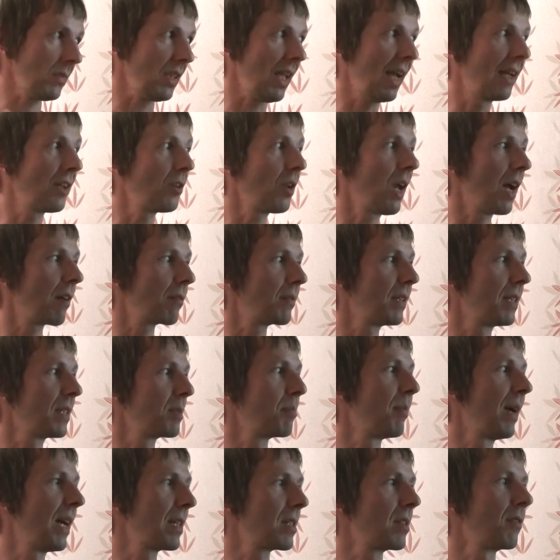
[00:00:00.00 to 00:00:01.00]
and you have these
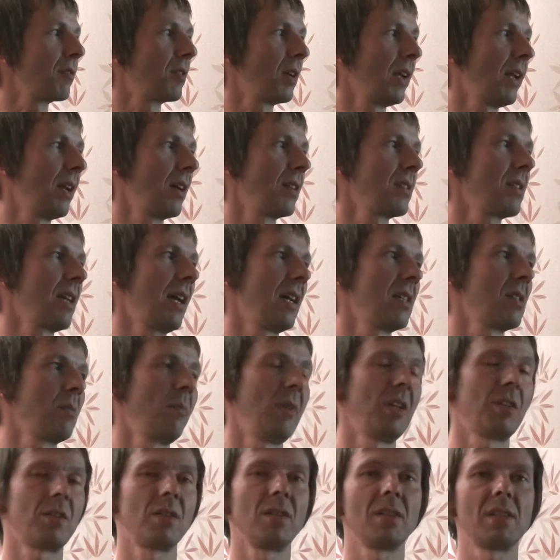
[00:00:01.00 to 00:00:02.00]
massive greenhouse gas
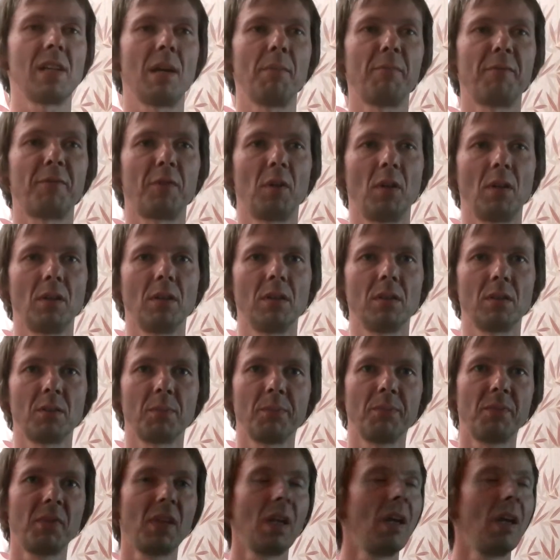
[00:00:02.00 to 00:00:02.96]
emissions up front.